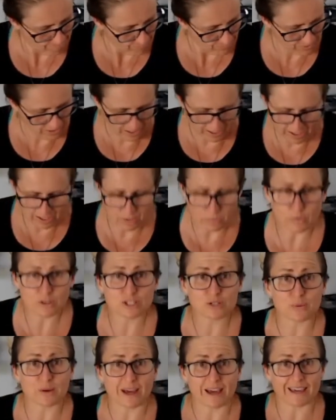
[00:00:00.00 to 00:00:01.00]
I don't know
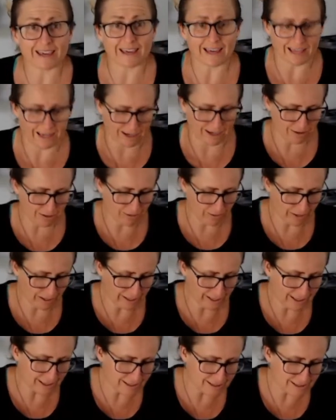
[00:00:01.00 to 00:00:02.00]
which way I cut it. I thought I
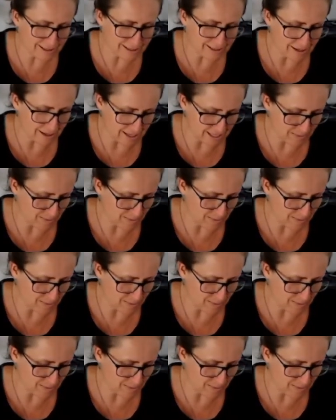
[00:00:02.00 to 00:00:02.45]
cut it to size,